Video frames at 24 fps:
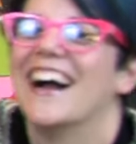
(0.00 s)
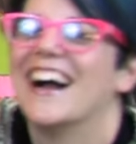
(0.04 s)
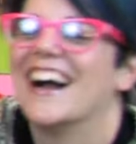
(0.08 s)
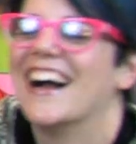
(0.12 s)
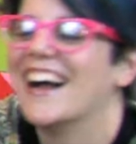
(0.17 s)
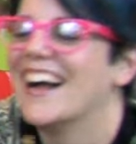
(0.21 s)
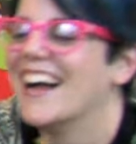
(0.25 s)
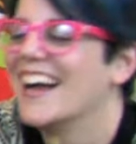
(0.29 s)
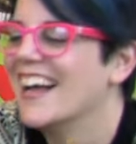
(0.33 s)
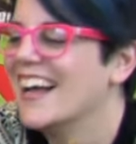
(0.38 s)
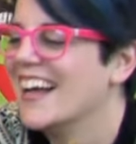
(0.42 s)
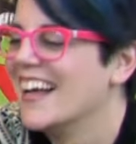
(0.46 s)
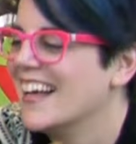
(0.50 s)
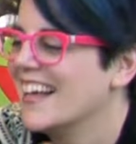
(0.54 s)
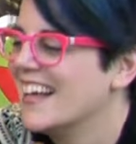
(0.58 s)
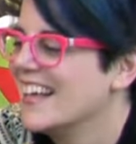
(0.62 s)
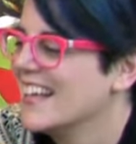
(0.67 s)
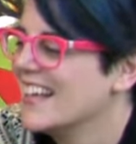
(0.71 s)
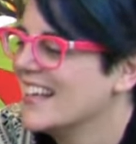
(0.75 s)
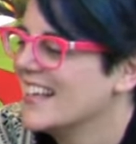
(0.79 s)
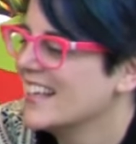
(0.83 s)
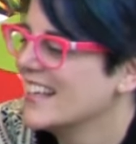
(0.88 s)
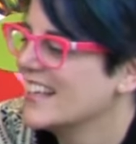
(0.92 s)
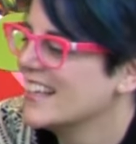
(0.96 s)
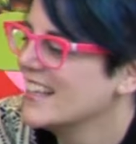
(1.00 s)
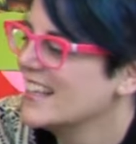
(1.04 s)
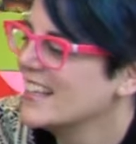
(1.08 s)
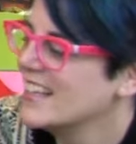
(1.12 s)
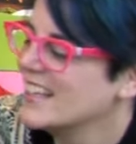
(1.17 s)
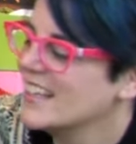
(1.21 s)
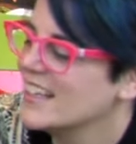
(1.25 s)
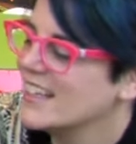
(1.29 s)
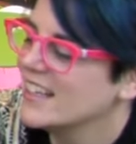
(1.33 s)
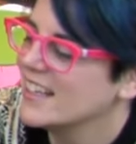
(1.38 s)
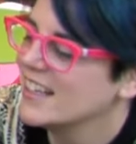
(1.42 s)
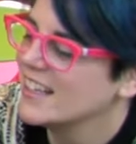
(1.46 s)

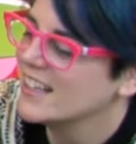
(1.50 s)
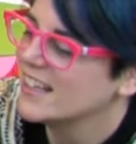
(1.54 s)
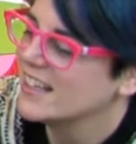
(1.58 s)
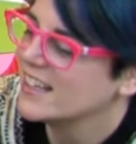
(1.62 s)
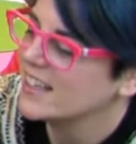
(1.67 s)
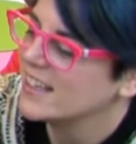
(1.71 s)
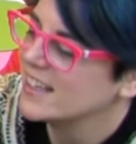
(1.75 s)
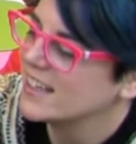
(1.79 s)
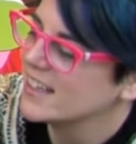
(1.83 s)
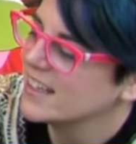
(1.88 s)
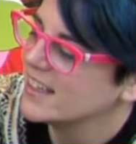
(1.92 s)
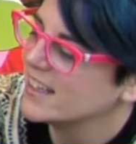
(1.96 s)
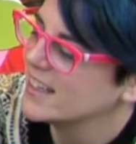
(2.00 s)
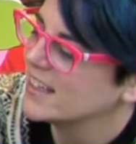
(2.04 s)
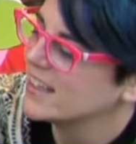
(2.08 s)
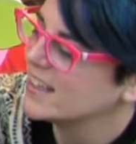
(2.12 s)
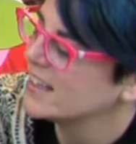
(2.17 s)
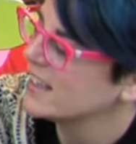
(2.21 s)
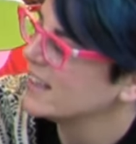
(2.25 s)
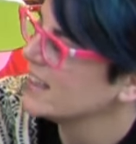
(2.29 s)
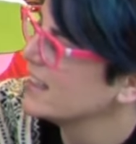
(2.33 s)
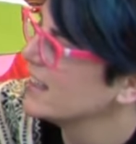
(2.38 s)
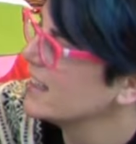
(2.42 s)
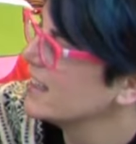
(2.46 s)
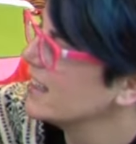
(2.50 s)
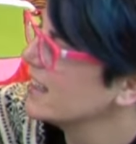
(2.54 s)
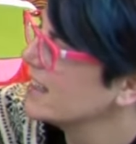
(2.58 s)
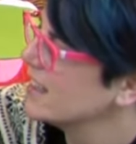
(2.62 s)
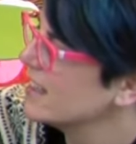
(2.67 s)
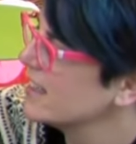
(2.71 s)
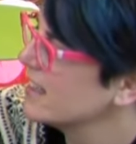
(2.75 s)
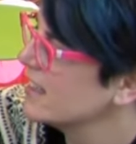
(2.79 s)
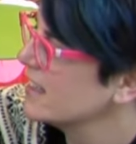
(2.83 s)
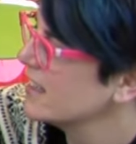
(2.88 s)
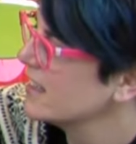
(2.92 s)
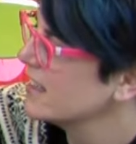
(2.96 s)

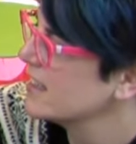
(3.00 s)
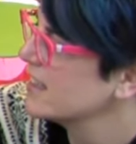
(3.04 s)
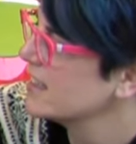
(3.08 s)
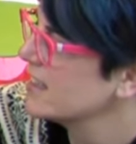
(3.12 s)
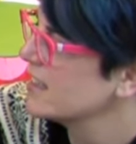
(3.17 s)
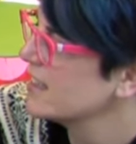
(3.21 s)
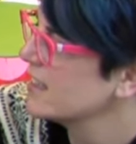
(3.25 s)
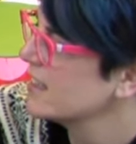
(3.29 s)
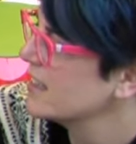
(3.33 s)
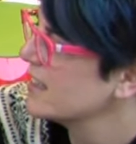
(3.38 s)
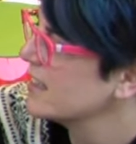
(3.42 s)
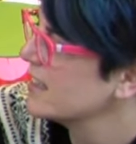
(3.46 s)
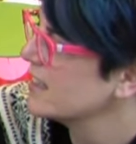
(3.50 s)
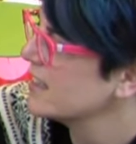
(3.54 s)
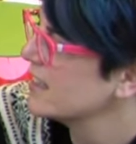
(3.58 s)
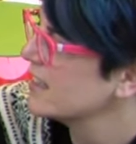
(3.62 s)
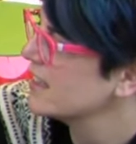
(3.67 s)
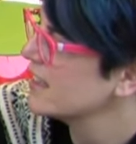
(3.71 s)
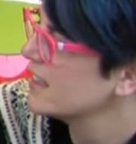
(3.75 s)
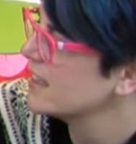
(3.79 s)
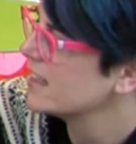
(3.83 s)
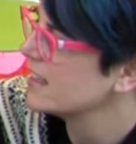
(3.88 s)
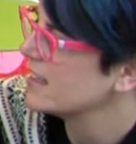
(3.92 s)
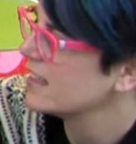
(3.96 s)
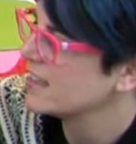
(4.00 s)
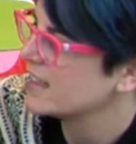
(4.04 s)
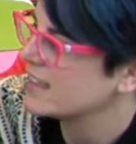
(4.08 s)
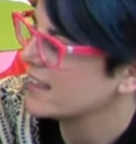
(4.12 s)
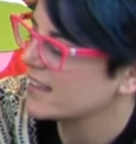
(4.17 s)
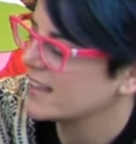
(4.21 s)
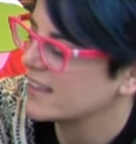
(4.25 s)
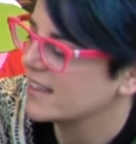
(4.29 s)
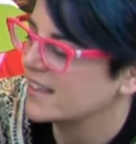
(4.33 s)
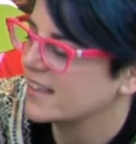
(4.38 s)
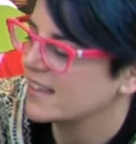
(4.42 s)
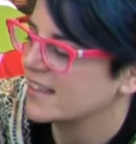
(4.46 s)

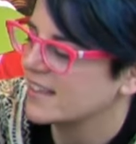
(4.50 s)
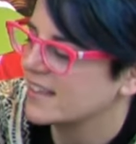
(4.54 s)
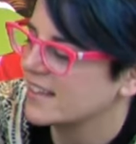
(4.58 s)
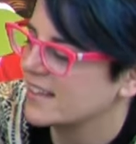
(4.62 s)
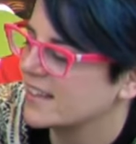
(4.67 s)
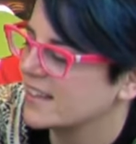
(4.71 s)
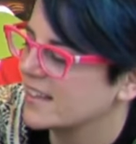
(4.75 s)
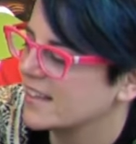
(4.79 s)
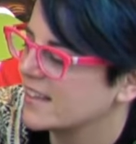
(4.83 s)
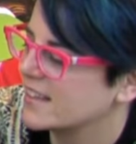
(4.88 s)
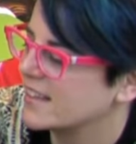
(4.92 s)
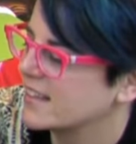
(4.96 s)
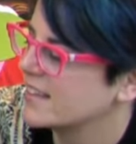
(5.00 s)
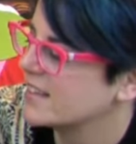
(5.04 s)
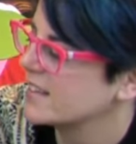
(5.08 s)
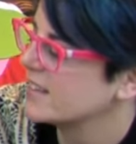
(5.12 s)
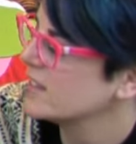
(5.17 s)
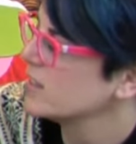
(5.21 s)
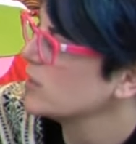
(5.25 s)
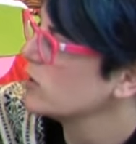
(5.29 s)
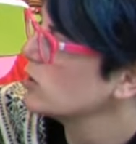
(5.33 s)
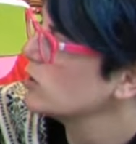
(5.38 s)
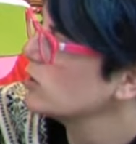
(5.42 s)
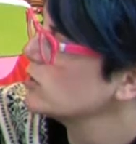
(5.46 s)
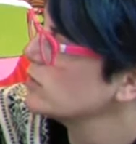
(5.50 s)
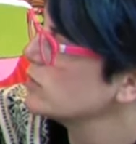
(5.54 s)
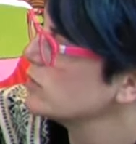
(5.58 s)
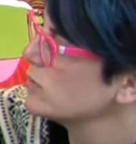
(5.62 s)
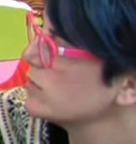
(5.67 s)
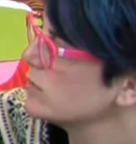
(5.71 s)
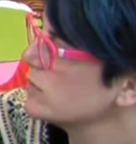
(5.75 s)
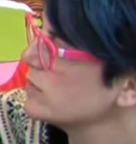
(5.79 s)
(silent)